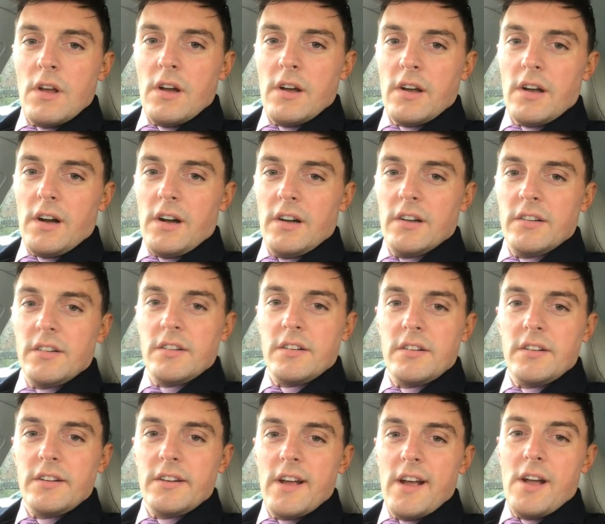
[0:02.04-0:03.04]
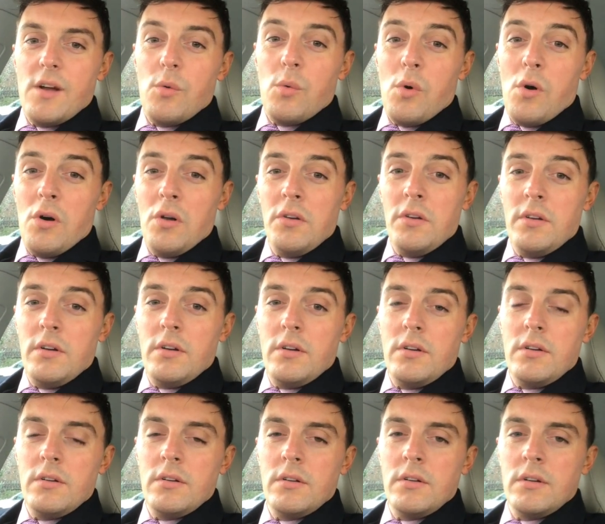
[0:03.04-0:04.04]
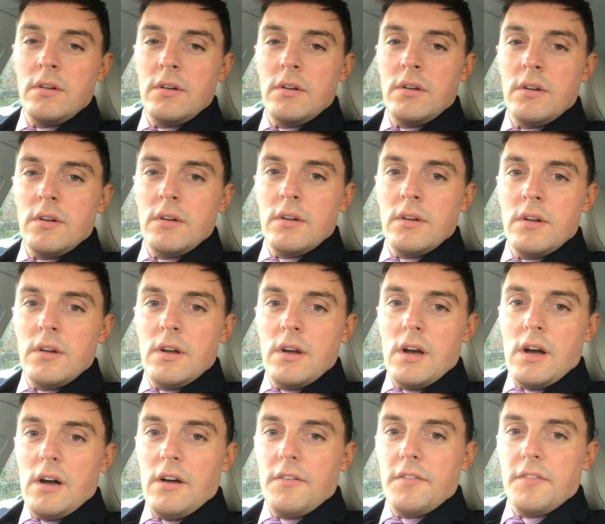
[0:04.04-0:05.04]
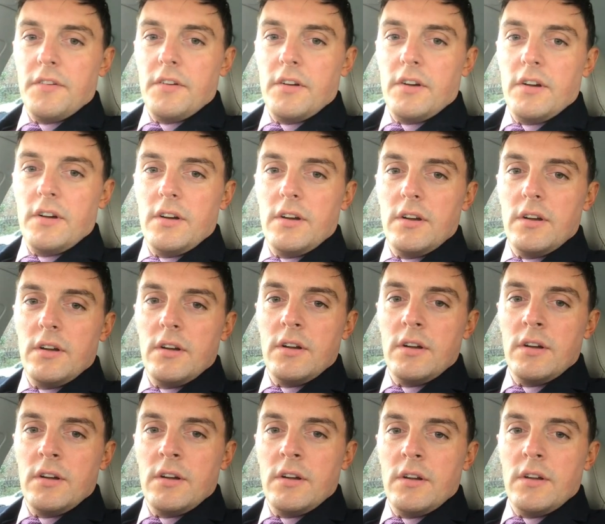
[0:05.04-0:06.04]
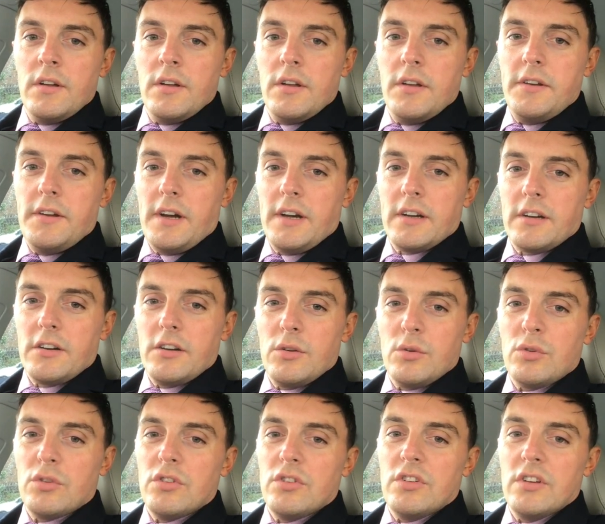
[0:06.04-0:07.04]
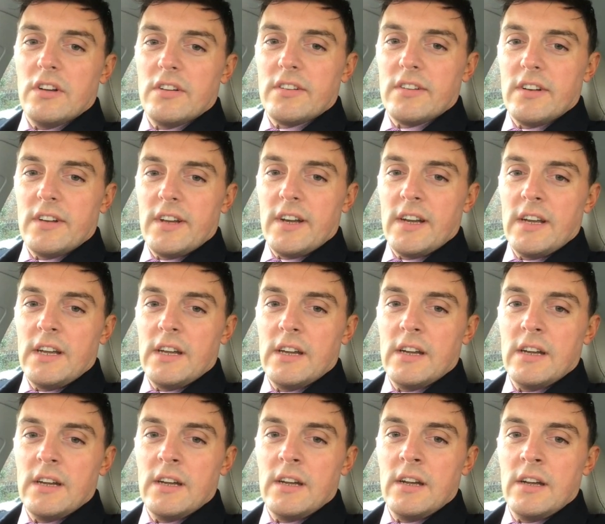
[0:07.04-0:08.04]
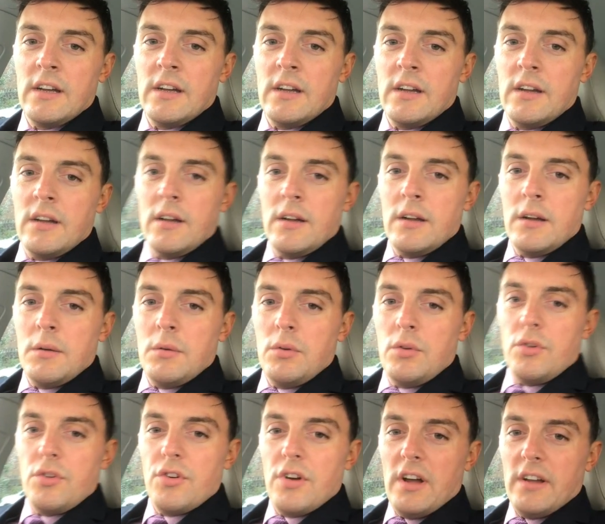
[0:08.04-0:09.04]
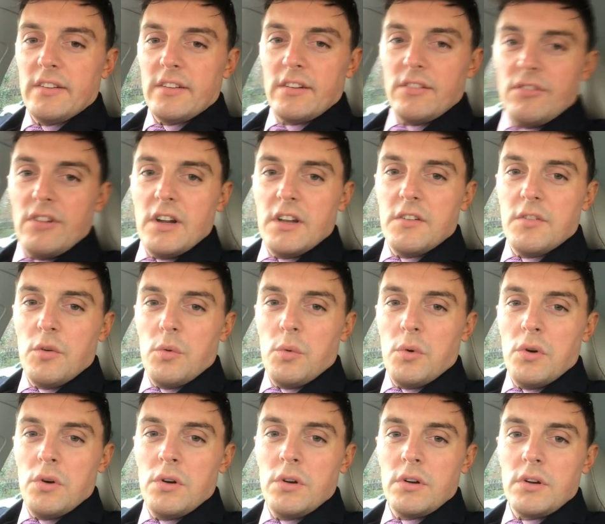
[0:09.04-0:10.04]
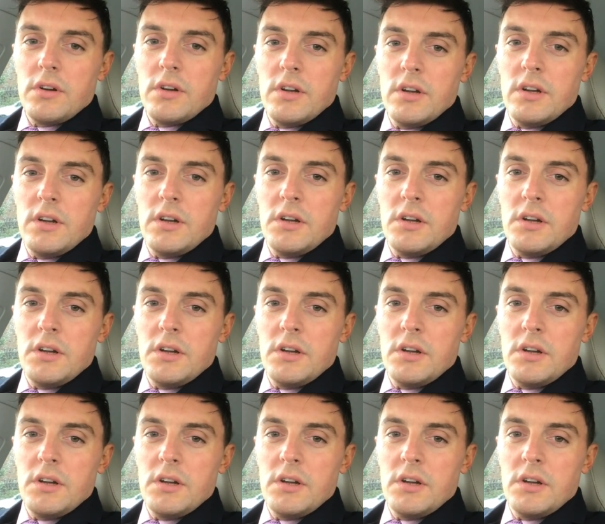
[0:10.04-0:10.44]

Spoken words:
Hey guys, day one after the diagnosis yesterday. Dressed and ready for work.